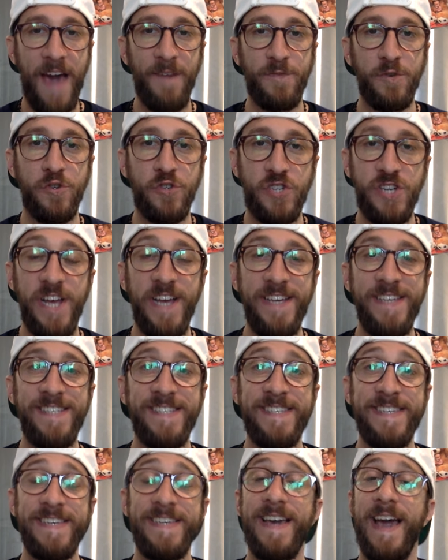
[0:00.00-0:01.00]
after
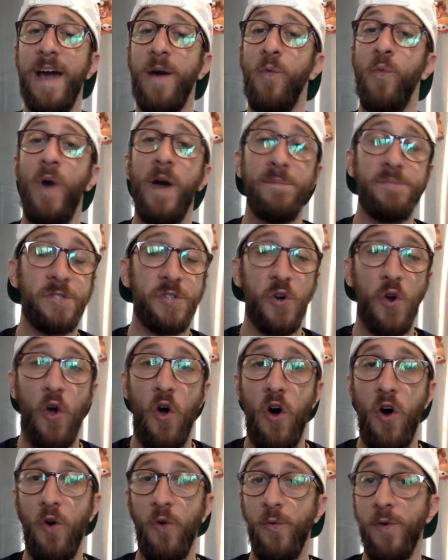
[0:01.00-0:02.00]
Jay-Z at Webster
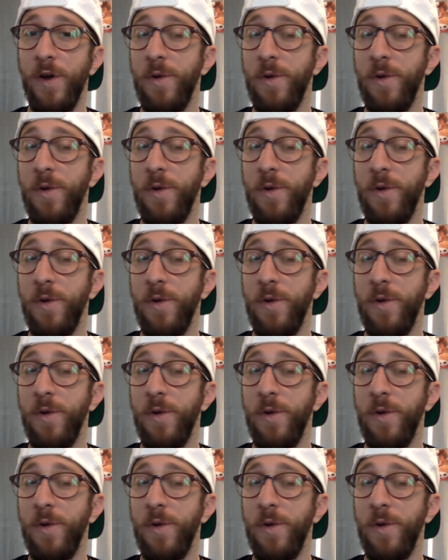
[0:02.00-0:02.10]
Hall,